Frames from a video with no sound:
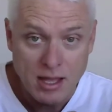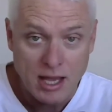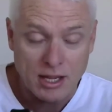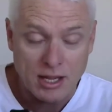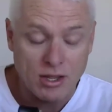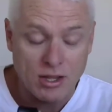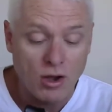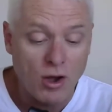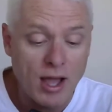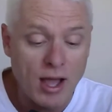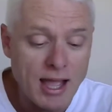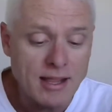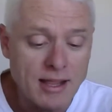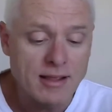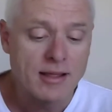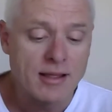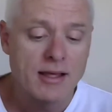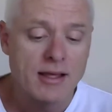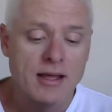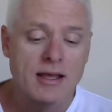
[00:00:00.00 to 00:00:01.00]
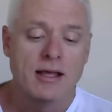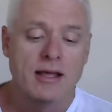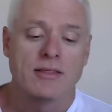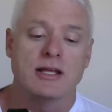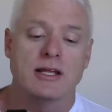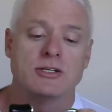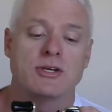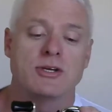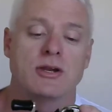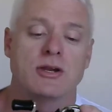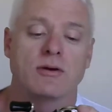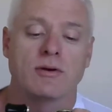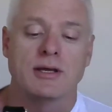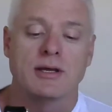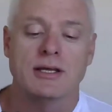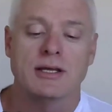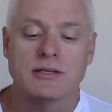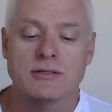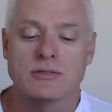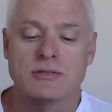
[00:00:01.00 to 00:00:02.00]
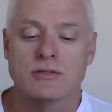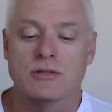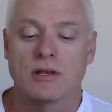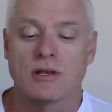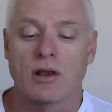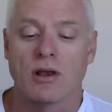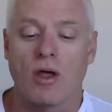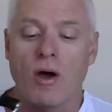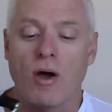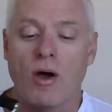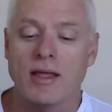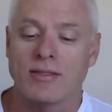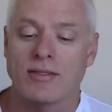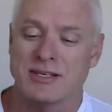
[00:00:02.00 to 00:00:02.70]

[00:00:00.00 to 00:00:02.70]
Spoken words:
kayak. They're generally light.